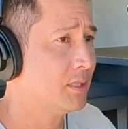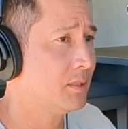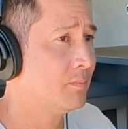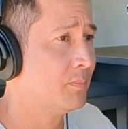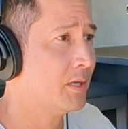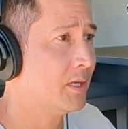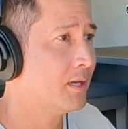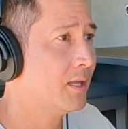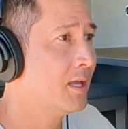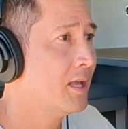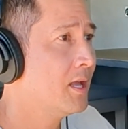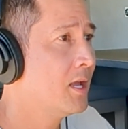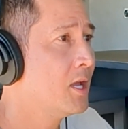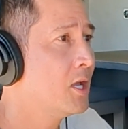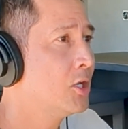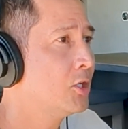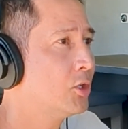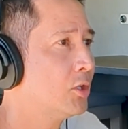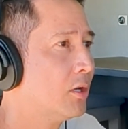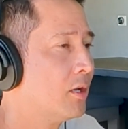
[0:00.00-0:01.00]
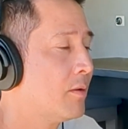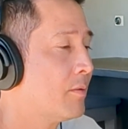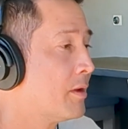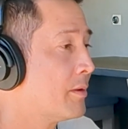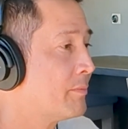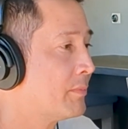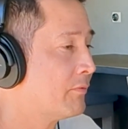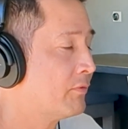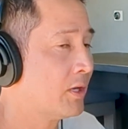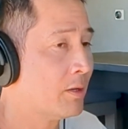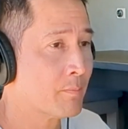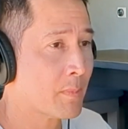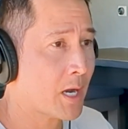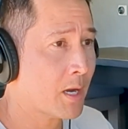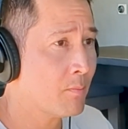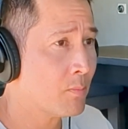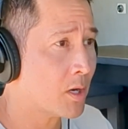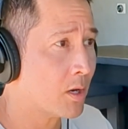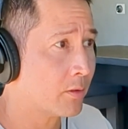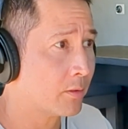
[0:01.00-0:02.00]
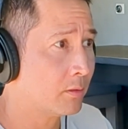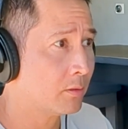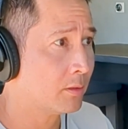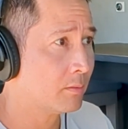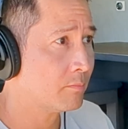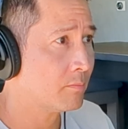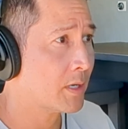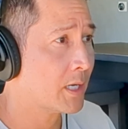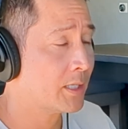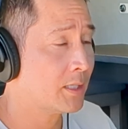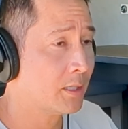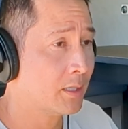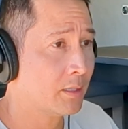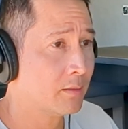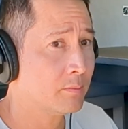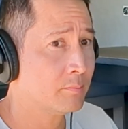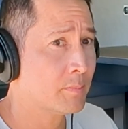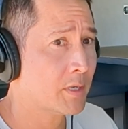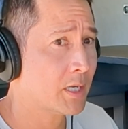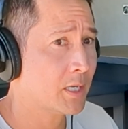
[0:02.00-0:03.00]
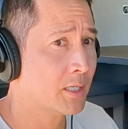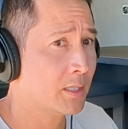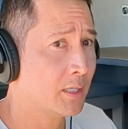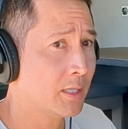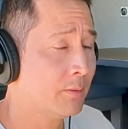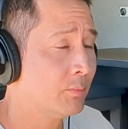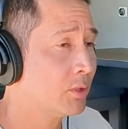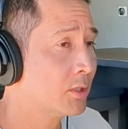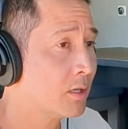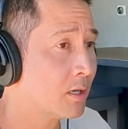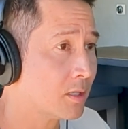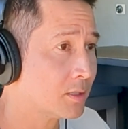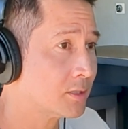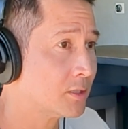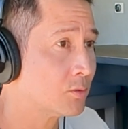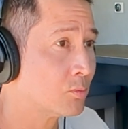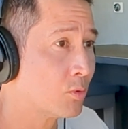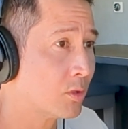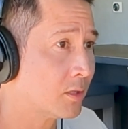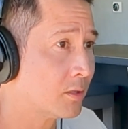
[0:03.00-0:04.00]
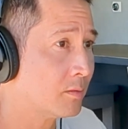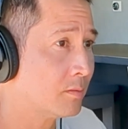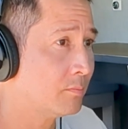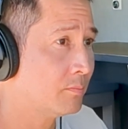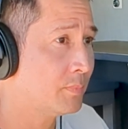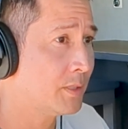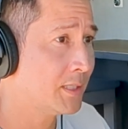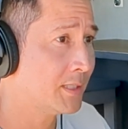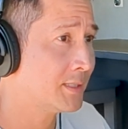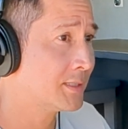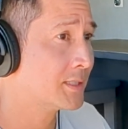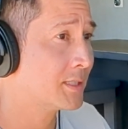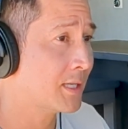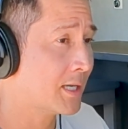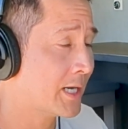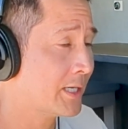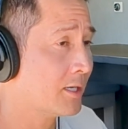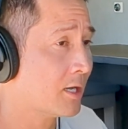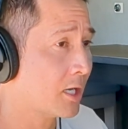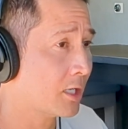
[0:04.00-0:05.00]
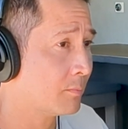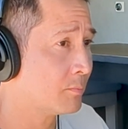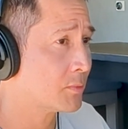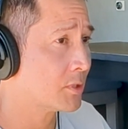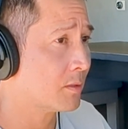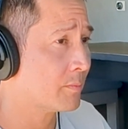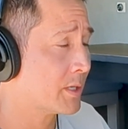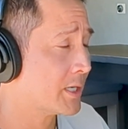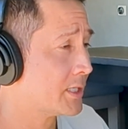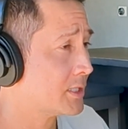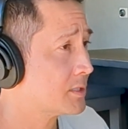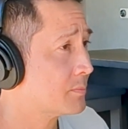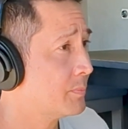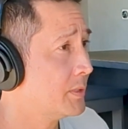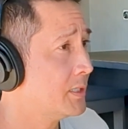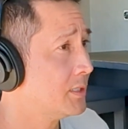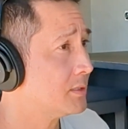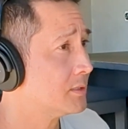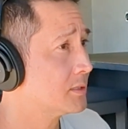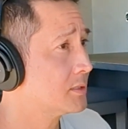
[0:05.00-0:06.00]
But I mean, in my model, my labor cost is one of the biggest line items on my expense.